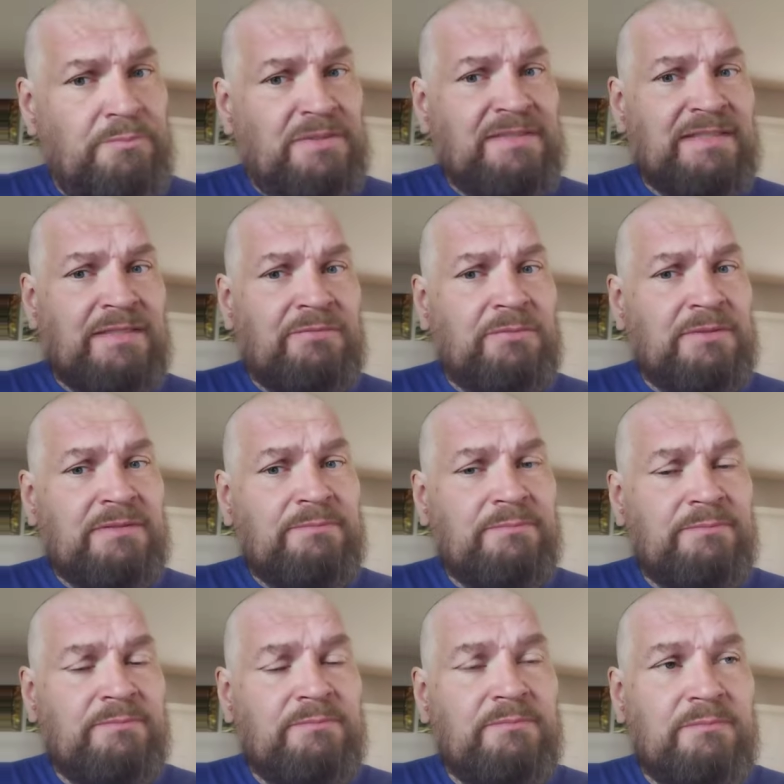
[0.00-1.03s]
please, everyone,
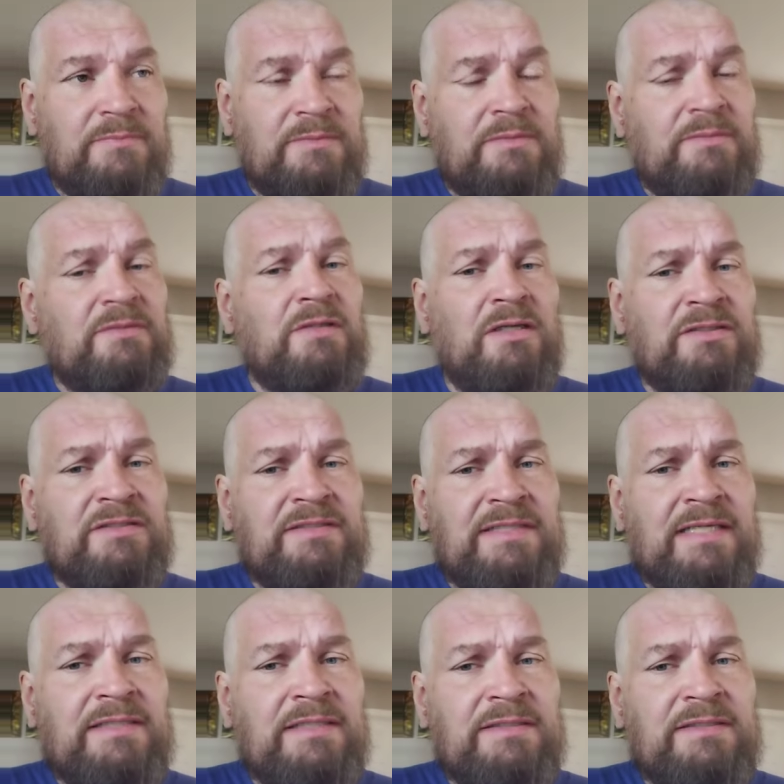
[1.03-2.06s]

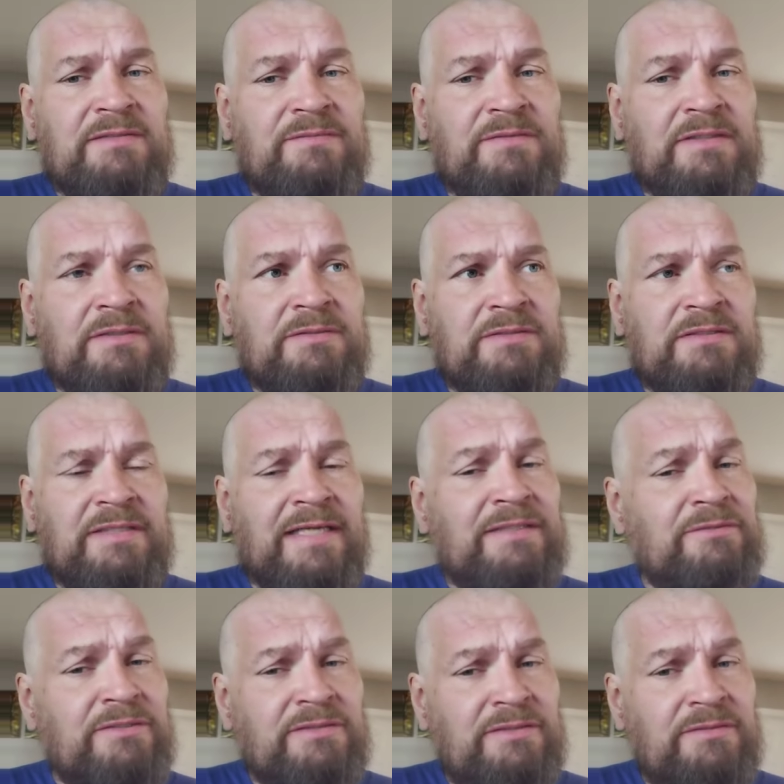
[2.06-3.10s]
understand that these videos are
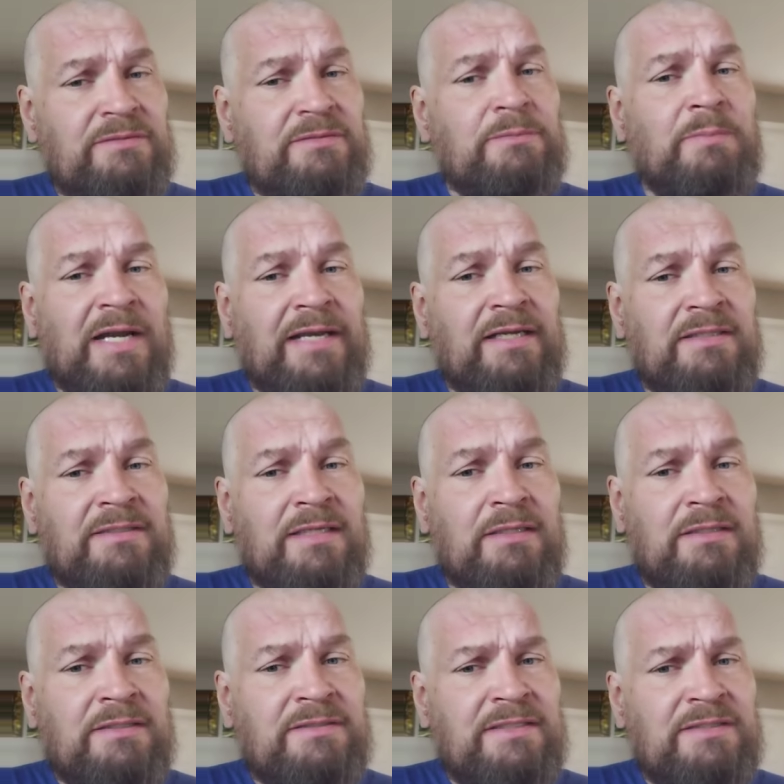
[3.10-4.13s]
dangerous. You might
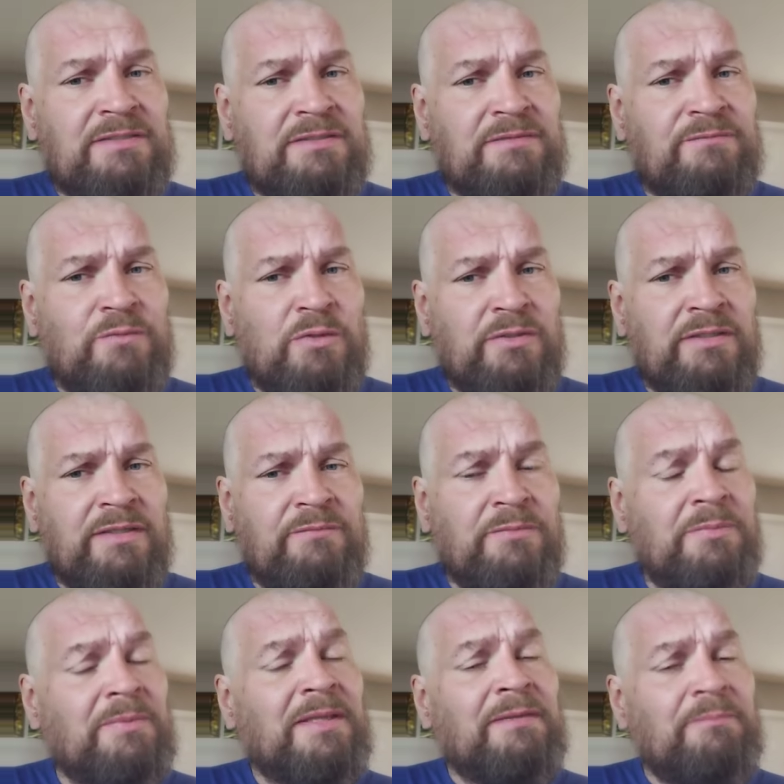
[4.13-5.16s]
unintentionally fall in love
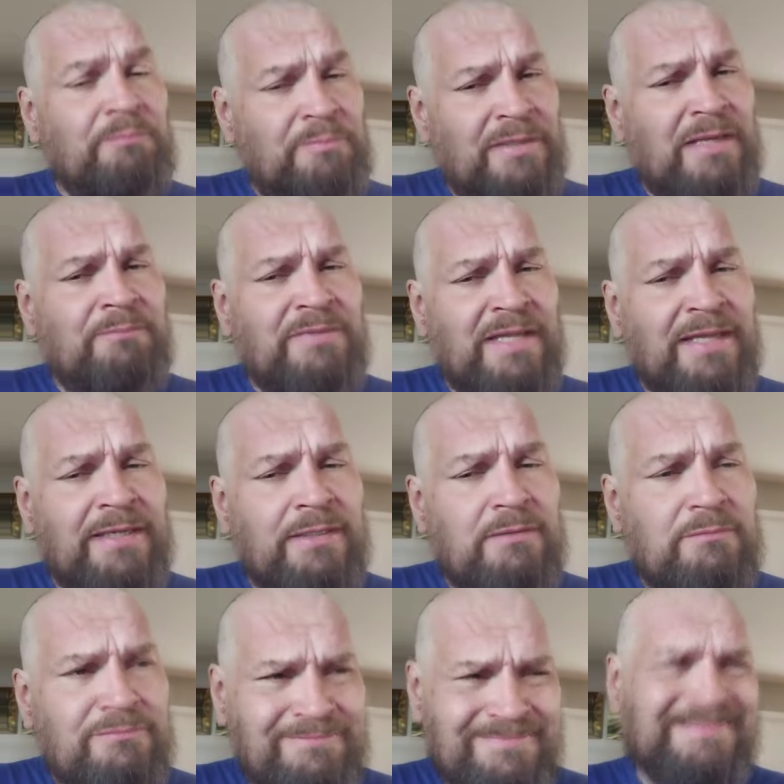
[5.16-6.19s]
with me, but I'm taken.